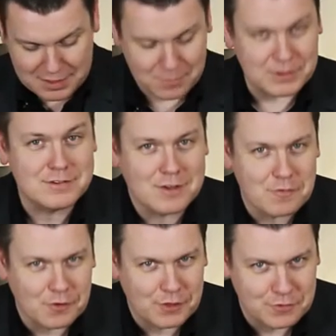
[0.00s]
that we
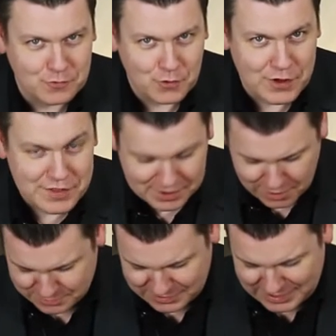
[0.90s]
stuff all this fruit in the
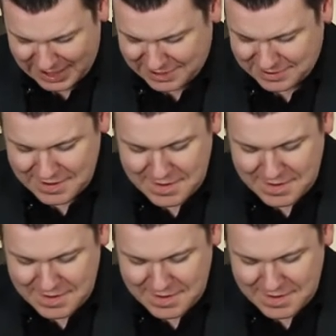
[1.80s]
cups at the end.